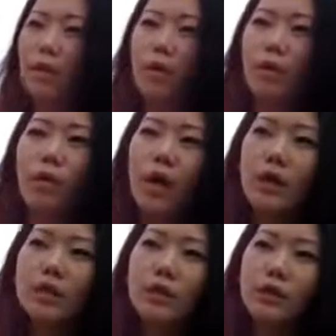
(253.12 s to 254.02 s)
you know,
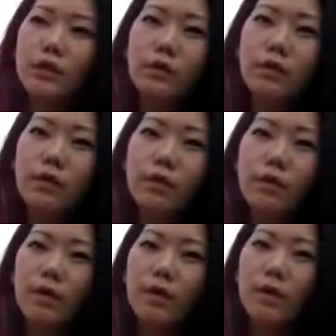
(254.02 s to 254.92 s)
to
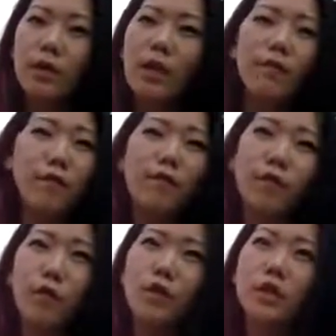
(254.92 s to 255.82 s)
live in
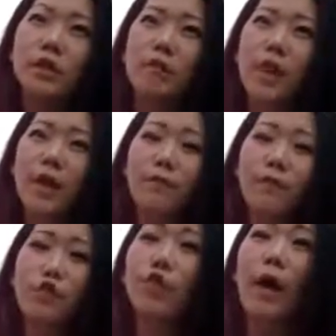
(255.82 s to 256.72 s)
the fullness of life,
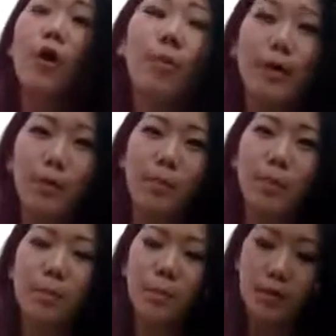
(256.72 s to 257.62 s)
to help other
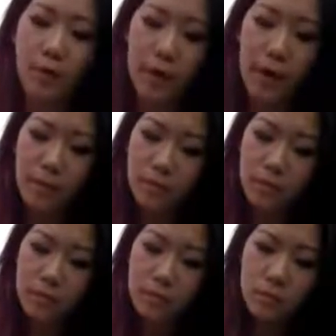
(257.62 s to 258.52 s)
people, right?
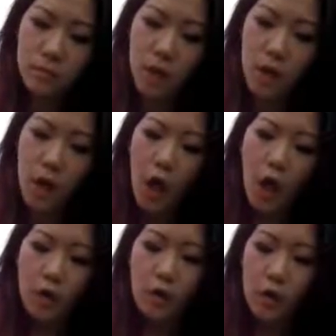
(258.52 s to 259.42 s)

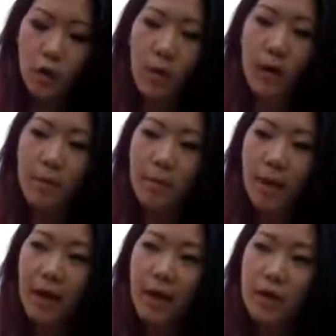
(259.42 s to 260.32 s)
So in
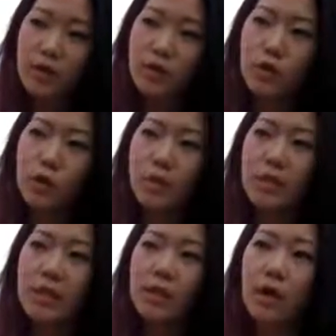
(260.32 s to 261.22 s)
May, as you know, we
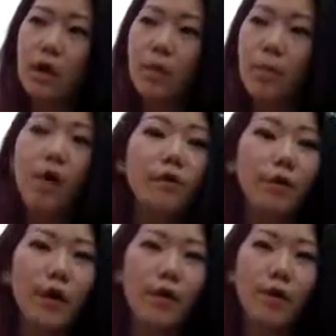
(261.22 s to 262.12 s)
did our
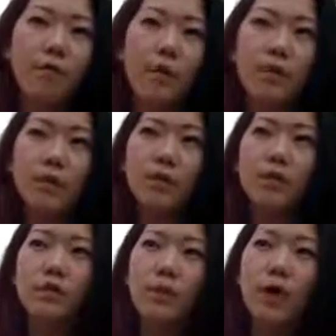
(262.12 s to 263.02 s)
bonfire event. It
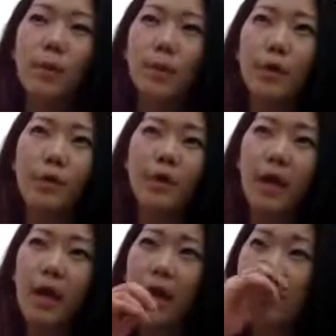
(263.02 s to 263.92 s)
was for our
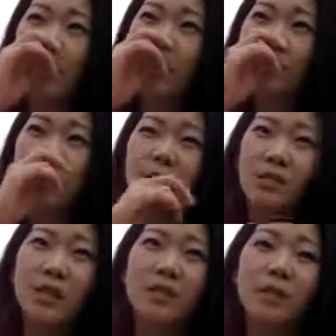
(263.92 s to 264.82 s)
birthday, and it was to
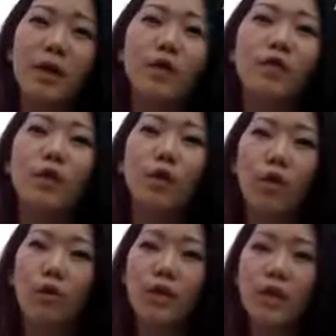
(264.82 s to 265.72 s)
raise money for the
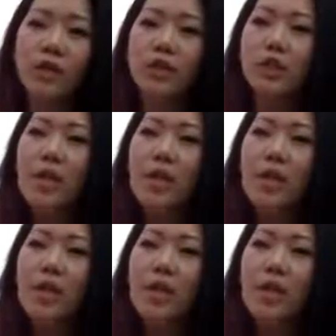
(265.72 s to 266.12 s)
orphanage.